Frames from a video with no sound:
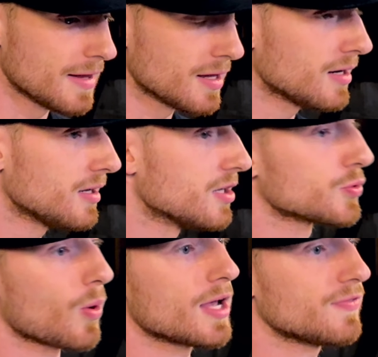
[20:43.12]
And then then his
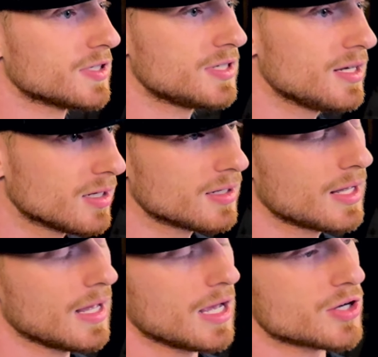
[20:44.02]
wife, Adita,
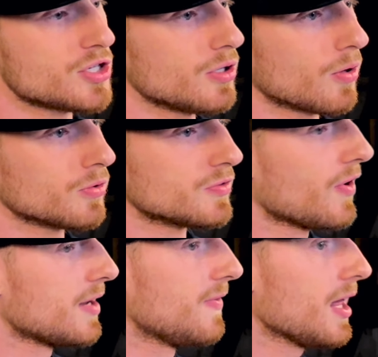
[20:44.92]
she owns
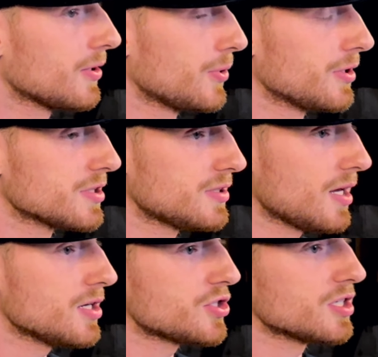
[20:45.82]
Vine Valley Real
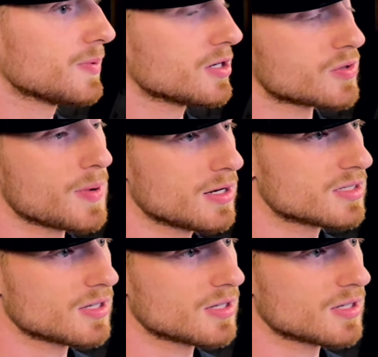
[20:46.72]
Estate. She has been a tremendous